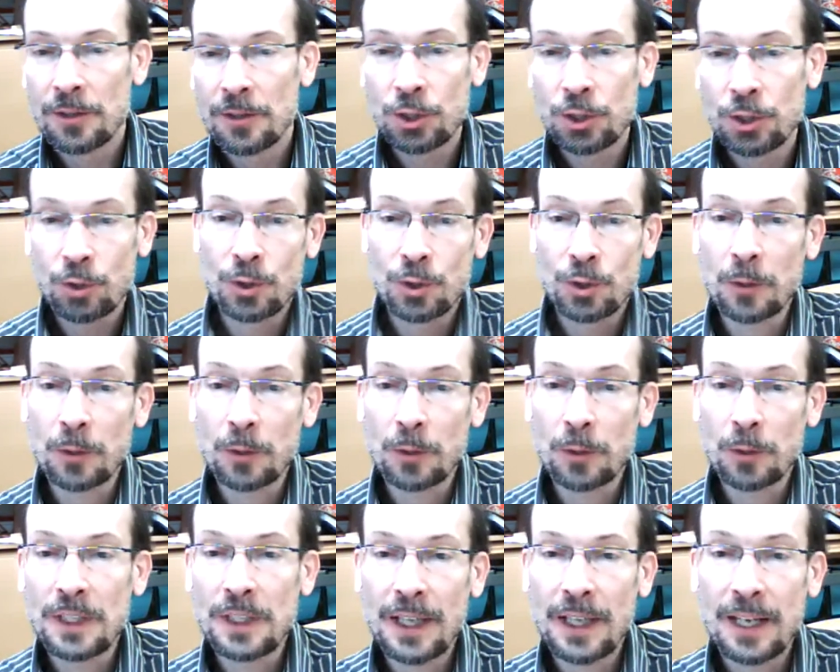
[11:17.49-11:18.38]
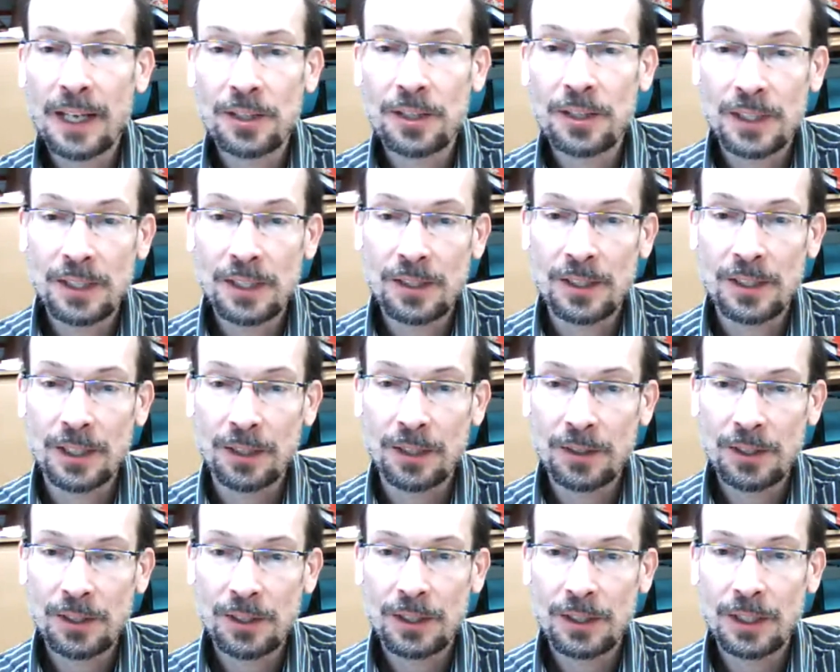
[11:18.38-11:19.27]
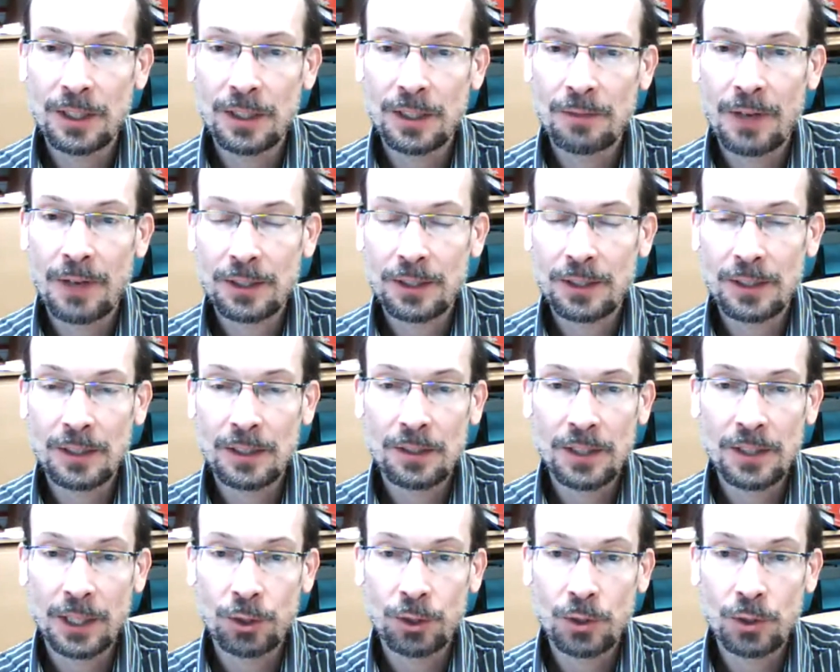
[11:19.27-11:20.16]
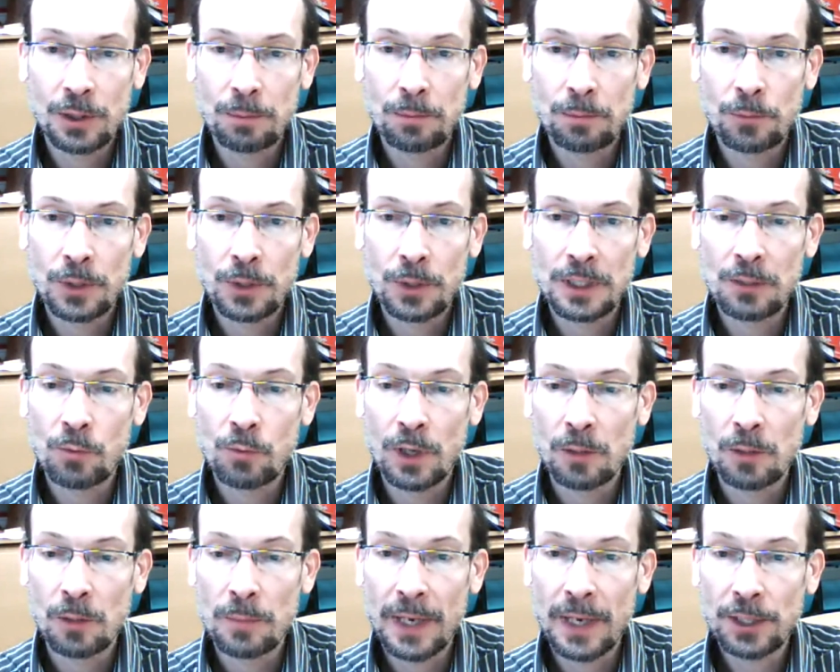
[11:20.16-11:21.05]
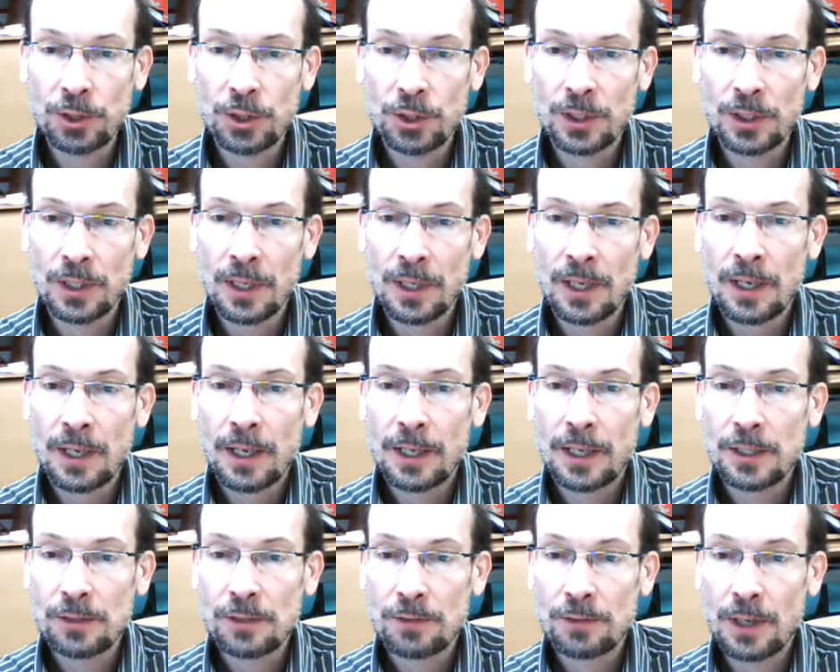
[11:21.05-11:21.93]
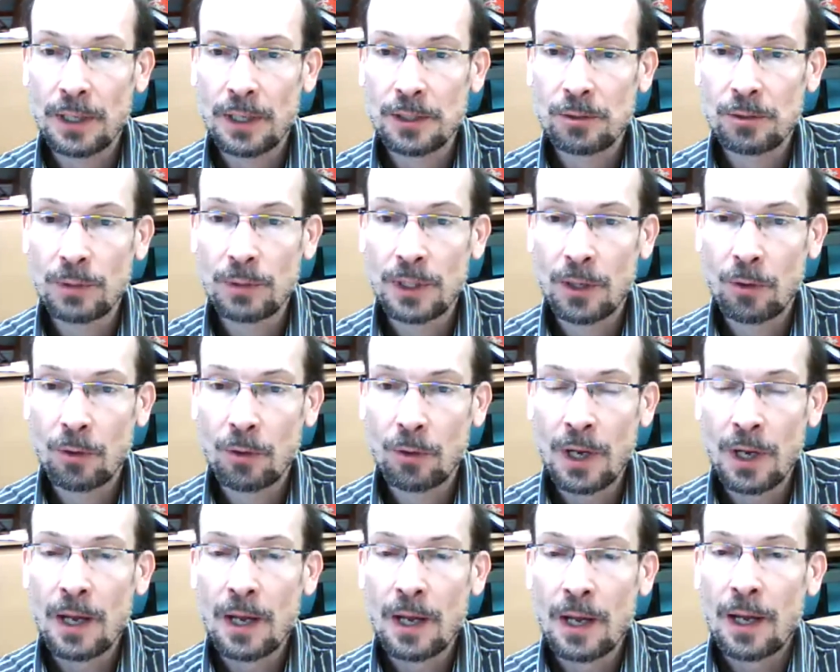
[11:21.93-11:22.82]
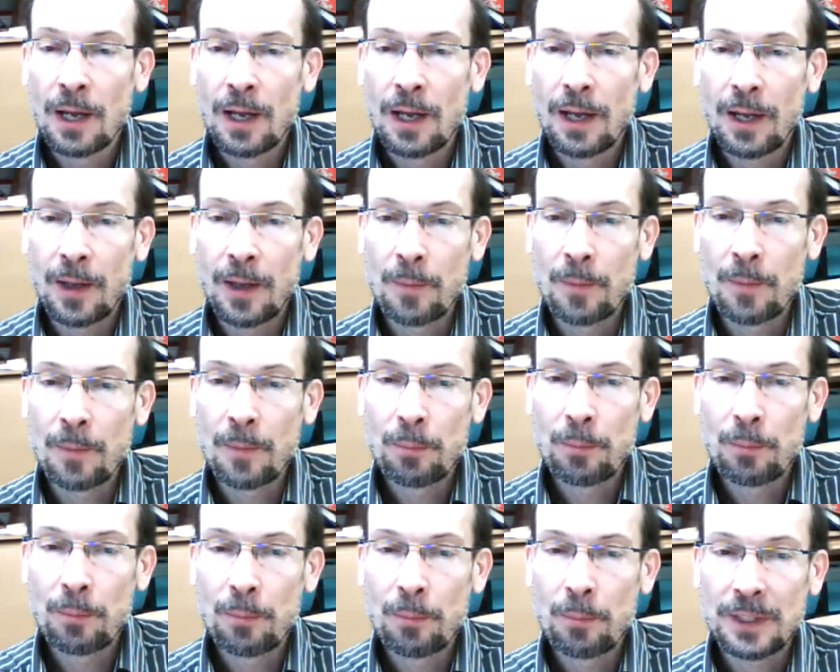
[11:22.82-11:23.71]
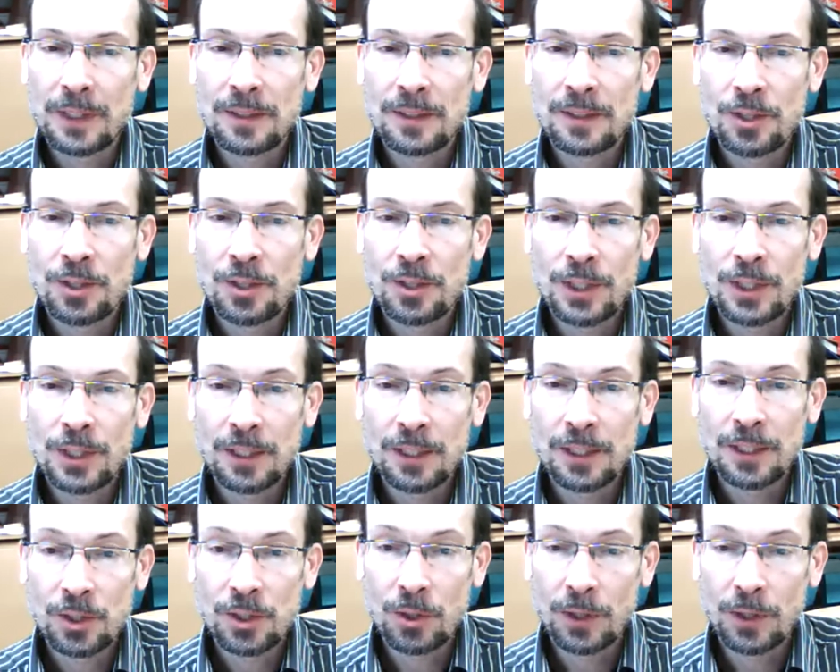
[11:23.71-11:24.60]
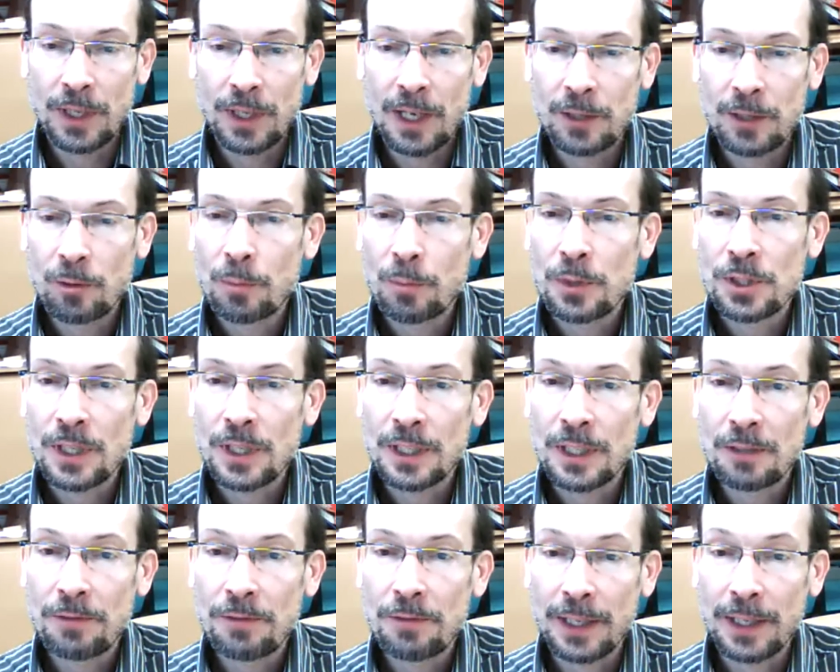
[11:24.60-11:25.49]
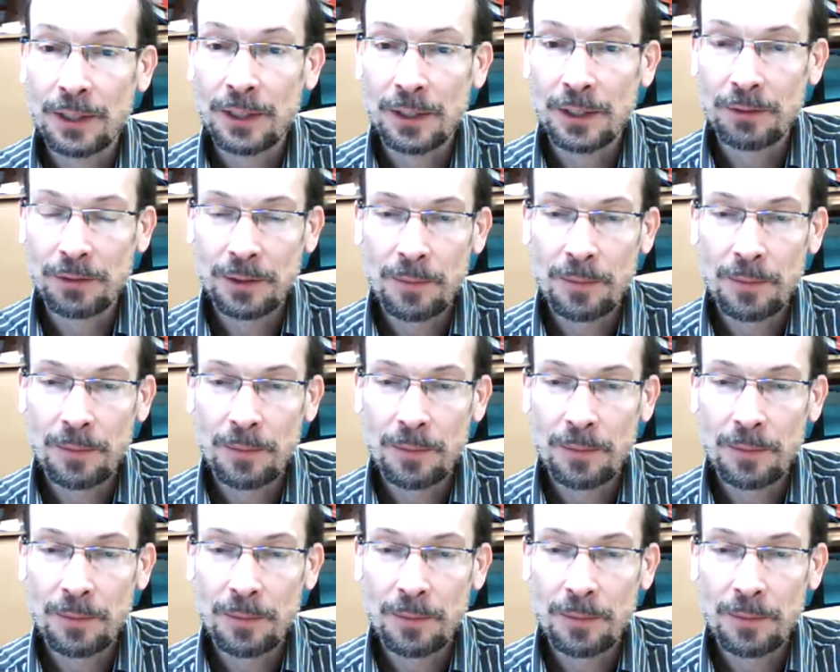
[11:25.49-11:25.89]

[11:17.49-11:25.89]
This should not be the case this year. This year, the vaccine is actually pretty well matched, as far as we know, but still it is not 100% effective.